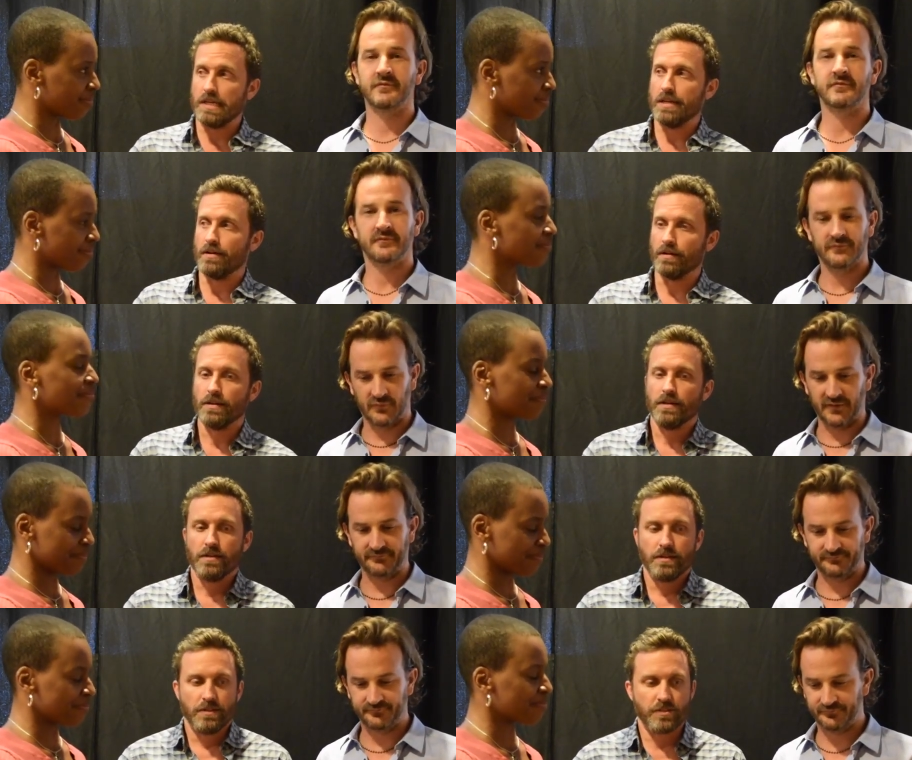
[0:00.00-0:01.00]
Speaker 1: a year. Right.
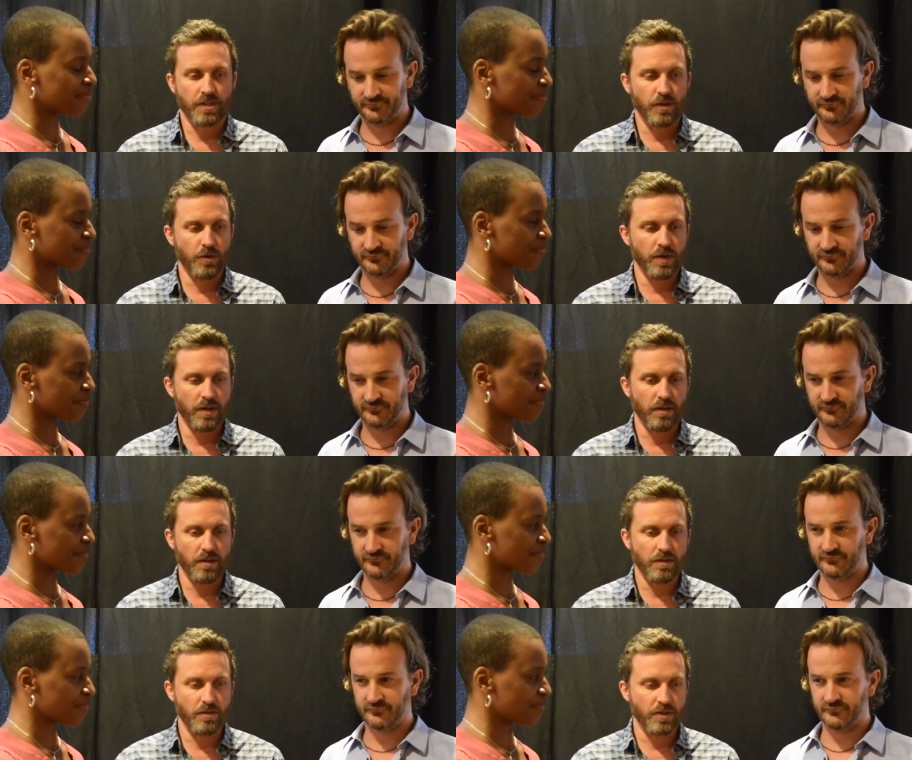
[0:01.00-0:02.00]
So uh, uh,
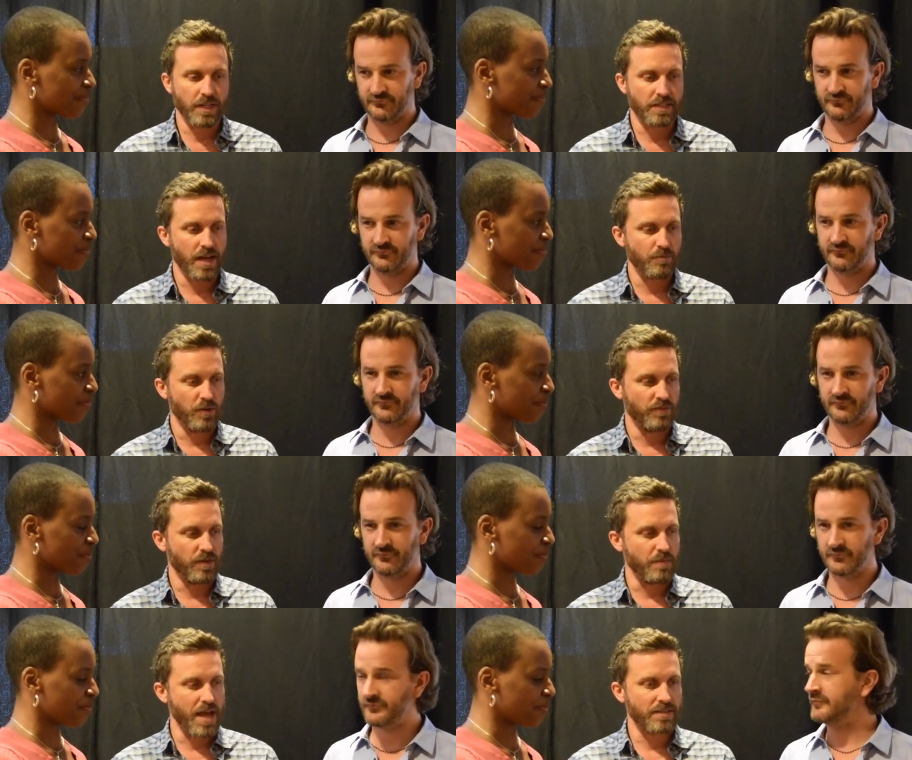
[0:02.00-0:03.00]
uh, during that time, we've
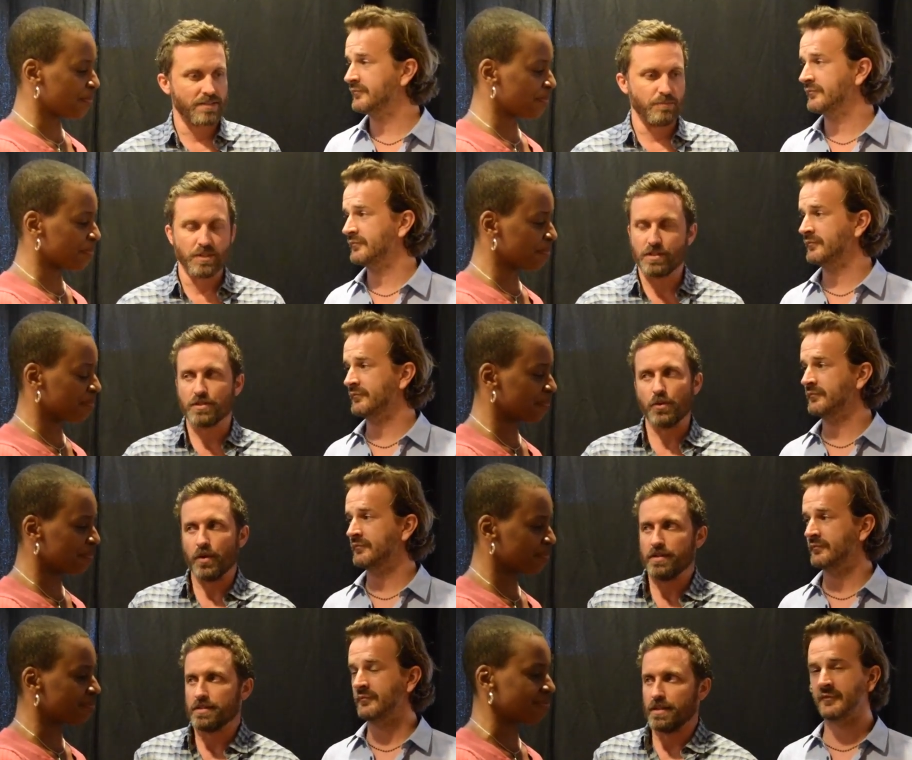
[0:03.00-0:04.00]
amassed a bunch of
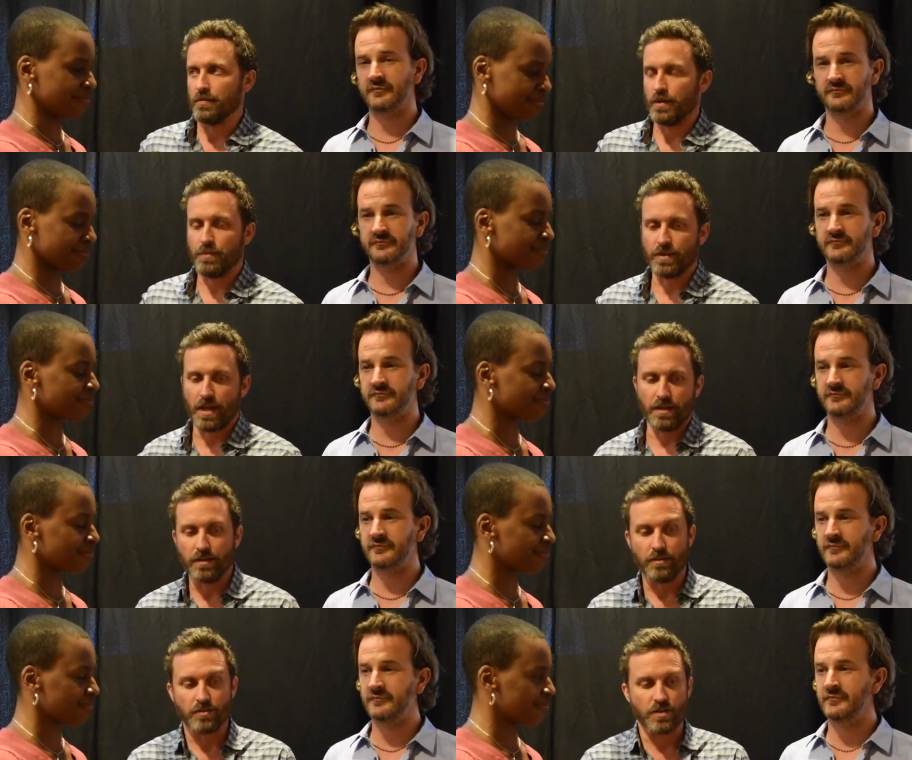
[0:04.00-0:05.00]
stories, and we put that
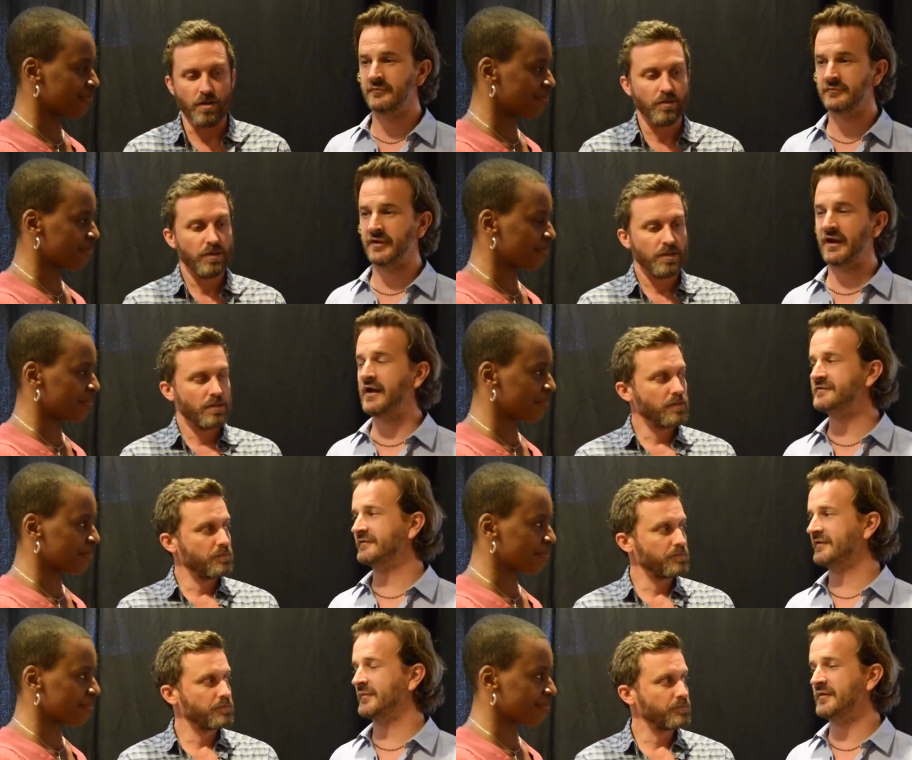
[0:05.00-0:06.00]
into the show.
Speaker 2: A lot of
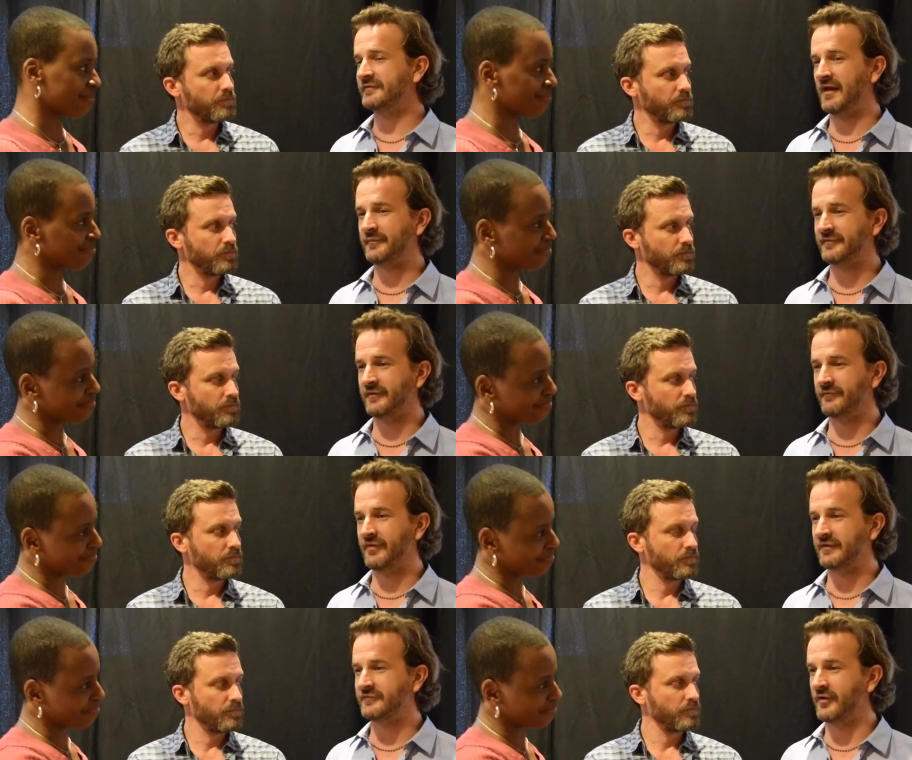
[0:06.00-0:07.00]
hijinks, a lot of mishaps, a lot of
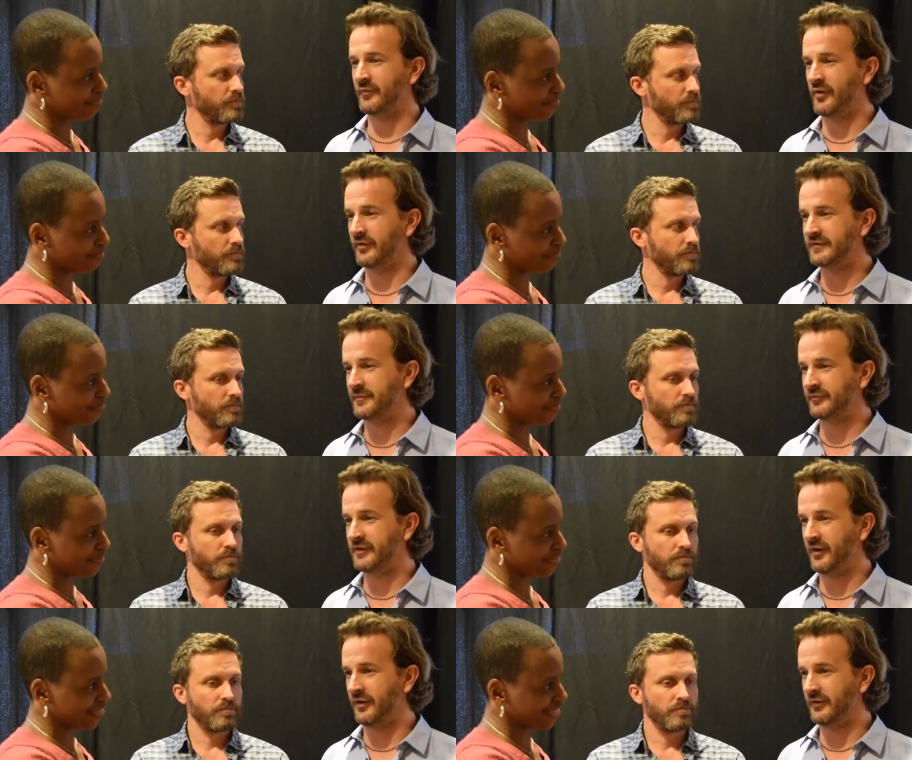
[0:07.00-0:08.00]
things gone wrong.
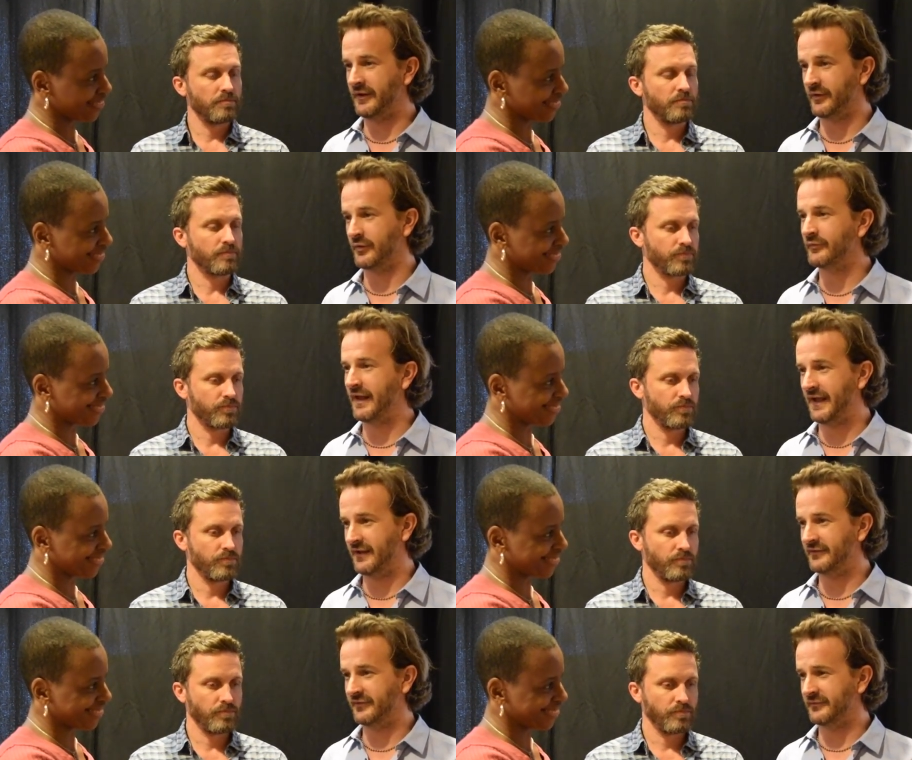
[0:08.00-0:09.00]
Typically, all at our own
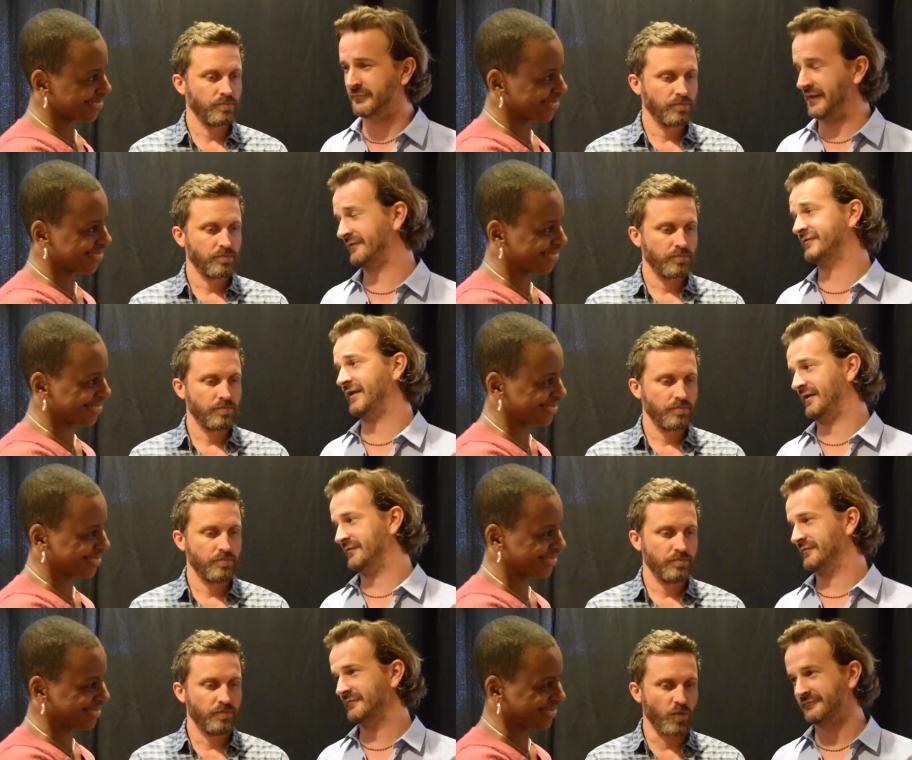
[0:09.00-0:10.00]
hand
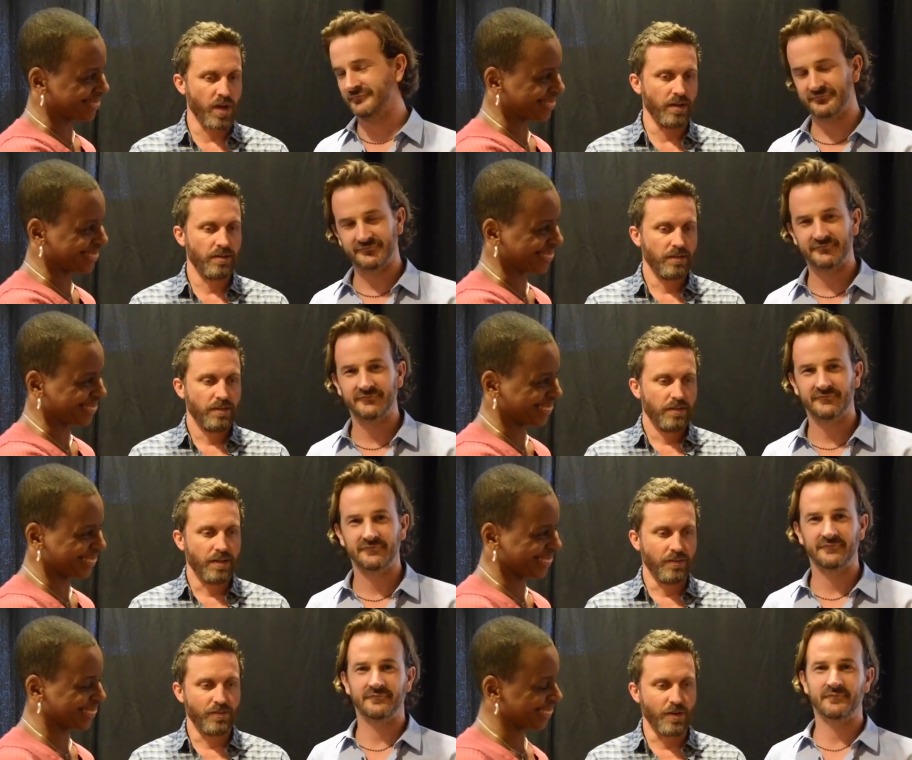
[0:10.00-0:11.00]
backstage.
Speaker 1: Right,
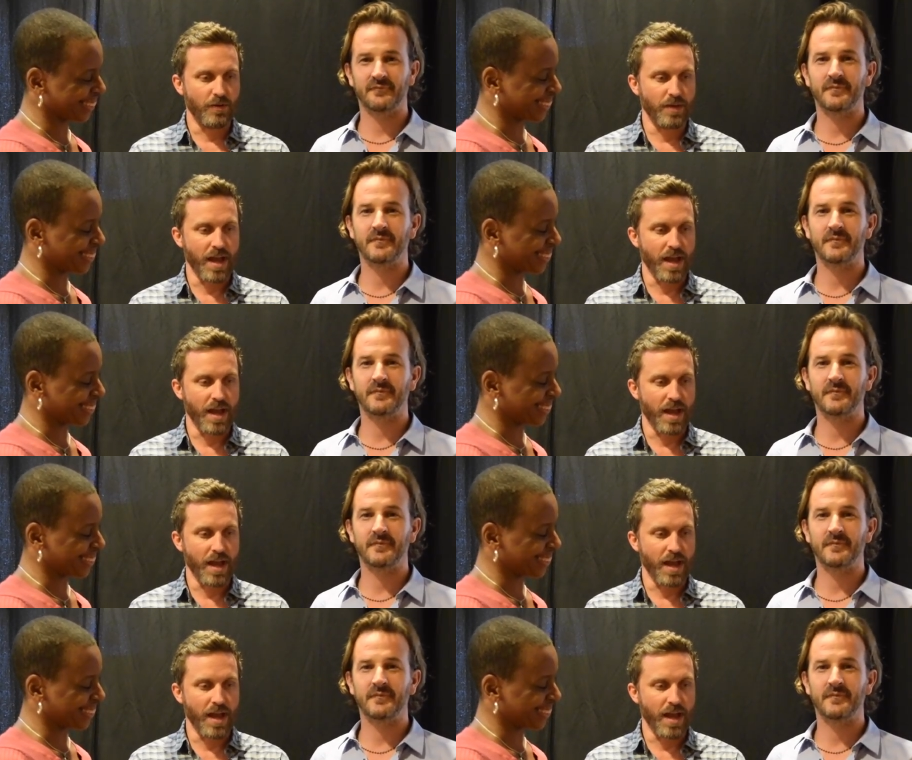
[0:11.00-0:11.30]
and so